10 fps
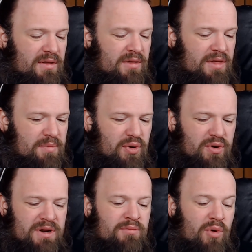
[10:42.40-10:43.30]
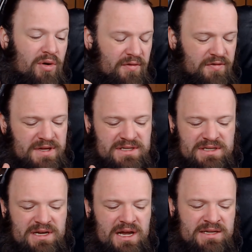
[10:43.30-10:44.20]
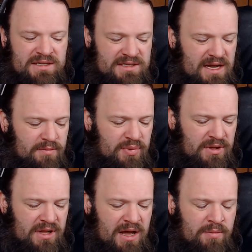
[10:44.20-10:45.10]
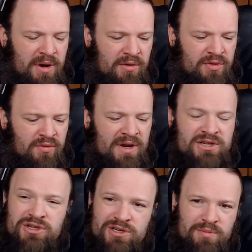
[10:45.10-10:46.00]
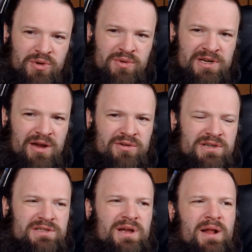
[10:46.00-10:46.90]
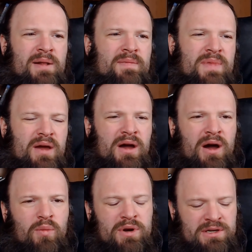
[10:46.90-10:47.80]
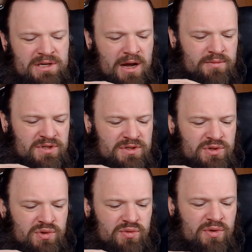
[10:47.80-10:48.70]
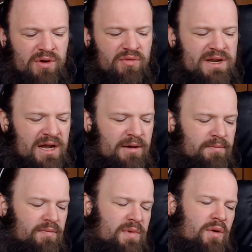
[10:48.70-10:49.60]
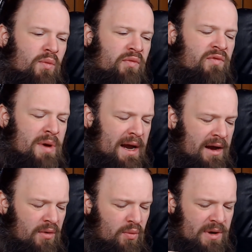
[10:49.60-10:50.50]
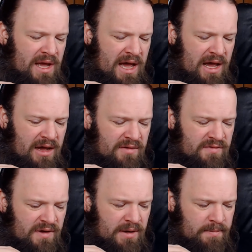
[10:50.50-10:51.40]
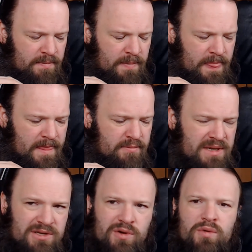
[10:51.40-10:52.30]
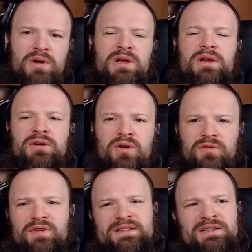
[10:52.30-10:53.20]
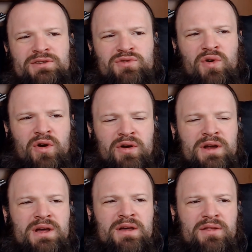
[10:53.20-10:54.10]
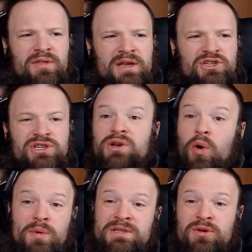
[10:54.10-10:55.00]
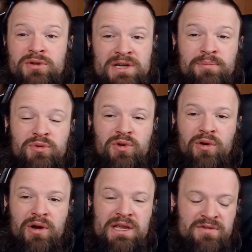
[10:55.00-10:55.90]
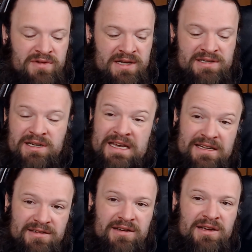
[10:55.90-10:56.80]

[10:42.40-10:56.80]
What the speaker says: They put in more of this as example about the relationship between characters when it comes to Erina, where we have Mito confessing to her that she always looked up to her even as a kid.